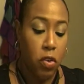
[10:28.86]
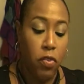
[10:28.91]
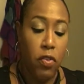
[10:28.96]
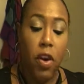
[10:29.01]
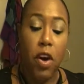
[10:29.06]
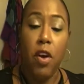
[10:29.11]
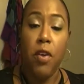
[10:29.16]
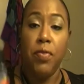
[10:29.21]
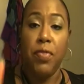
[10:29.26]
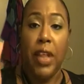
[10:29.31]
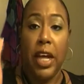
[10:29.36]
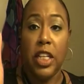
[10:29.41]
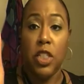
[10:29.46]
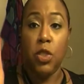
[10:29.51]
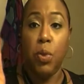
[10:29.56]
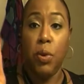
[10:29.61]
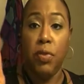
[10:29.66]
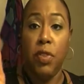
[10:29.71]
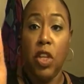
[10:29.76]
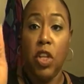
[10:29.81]
far,
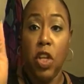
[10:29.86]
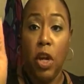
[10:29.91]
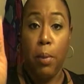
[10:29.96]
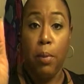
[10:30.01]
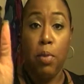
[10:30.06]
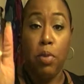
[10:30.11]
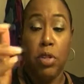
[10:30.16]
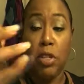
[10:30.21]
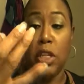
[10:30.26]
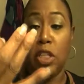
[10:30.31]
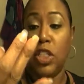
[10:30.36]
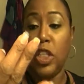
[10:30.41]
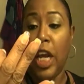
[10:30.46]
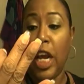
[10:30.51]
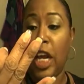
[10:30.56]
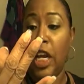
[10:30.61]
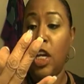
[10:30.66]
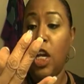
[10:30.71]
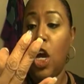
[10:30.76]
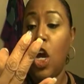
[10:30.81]
that's with the
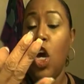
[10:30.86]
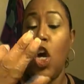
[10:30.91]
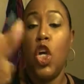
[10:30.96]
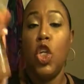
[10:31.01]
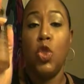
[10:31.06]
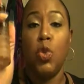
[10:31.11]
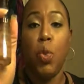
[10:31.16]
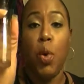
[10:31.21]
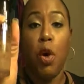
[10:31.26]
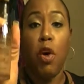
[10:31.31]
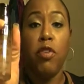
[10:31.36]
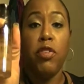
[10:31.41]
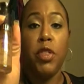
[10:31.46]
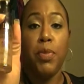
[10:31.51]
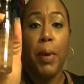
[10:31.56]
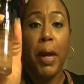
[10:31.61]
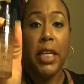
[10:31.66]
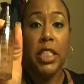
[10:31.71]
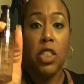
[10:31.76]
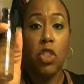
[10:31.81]
shade 12
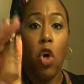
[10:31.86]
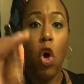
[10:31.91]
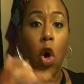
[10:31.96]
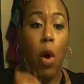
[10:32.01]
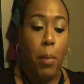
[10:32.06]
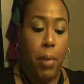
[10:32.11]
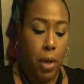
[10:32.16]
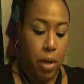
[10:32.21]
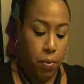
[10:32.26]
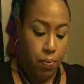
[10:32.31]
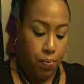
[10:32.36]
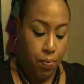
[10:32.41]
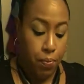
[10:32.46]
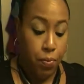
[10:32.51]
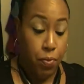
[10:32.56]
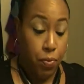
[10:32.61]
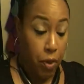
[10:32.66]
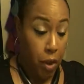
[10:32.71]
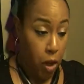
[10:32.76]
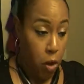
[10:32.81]
Spiced Almond.
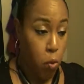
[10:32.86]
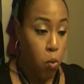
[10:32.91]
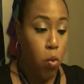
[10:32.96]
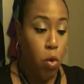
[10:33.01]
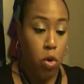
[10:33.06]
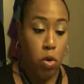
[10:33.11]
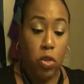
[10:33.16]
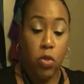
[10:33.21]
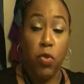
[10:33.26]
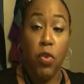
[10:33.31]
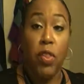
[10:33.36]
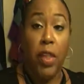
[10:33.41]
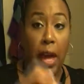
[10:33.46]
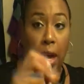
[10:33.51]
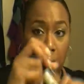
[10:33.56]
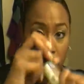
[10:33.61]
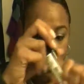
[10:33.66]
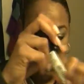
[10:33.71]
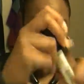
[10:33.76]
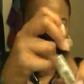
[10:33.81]
It works for
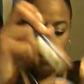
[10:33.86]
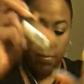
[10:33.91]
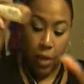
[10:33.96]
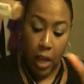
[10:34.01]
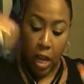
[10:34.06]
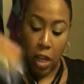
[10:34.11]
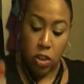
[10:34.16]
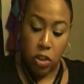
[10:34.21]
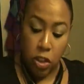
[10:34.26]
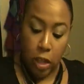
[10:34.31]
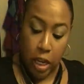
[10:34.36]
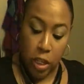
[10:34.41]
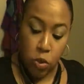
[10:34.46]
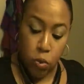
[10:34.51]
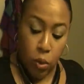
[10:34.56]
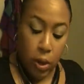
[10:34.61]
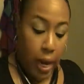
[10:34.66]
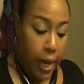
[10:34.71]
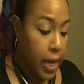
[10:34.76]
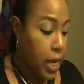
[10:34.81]
that. So that's
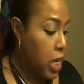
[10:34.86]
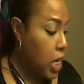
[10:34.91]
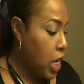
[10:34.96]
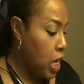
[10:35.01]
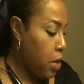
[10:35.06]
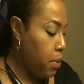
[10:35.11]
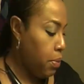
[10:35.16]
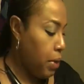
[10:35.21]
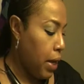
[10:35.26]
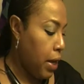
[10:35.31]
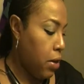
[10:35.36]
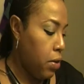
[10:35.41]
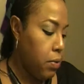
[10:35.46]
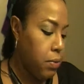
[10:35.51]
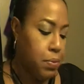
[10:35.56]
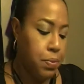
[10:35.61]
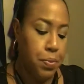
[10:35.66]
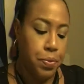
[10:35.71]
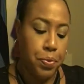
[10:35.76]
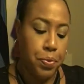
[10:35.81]
one I can keep now.